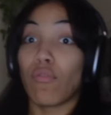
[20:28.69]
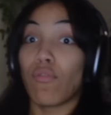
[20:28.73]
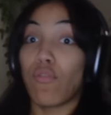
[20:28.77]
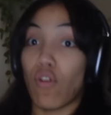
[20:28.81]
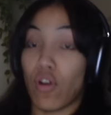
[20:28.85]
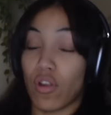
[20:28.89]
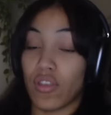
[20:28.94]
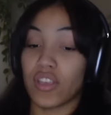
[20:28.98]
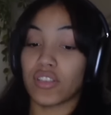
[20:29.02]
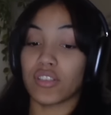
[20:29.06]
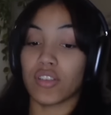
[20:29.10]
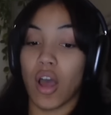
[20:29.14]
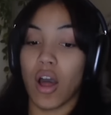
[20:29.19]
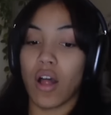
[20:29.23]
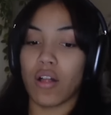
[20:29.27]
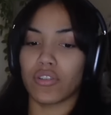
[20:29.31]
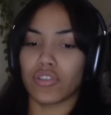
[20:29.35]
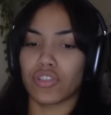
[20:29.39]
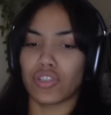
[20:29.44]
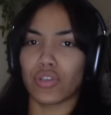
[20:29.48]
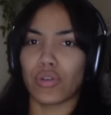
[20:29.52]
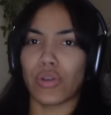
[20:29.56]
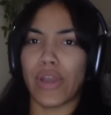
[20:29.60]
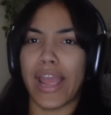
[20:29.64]
for this
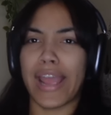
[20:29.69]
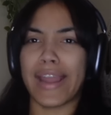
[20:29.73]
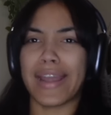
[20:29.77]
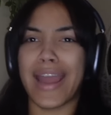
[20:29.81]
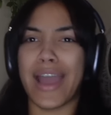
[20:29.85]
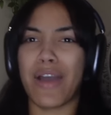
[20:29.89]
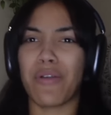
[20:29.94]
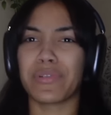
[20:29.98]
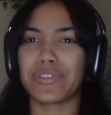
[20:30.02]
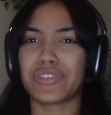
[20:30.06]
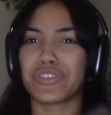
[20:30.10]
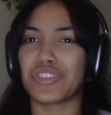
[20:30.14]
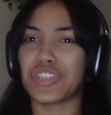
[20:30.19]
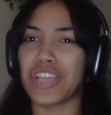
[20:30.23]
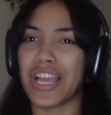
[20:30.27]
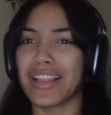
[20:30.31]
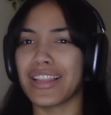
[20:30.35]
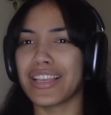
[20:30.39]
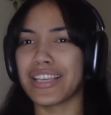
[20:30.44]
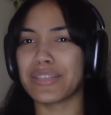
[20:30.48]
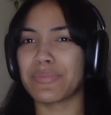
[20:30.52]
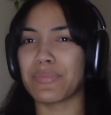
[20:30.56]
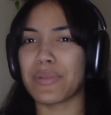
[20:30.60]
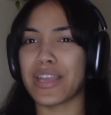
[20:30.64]
college dude, and now is
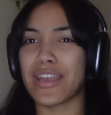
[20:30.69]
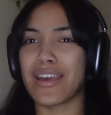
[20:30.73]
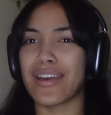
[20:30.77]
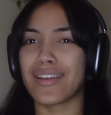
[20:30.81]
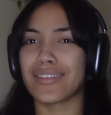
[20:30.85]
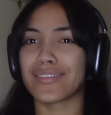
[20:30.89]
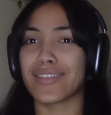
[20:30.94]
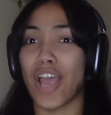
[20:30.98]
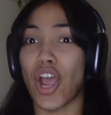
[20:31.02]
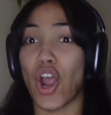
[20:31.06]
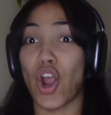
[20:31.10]
jealous because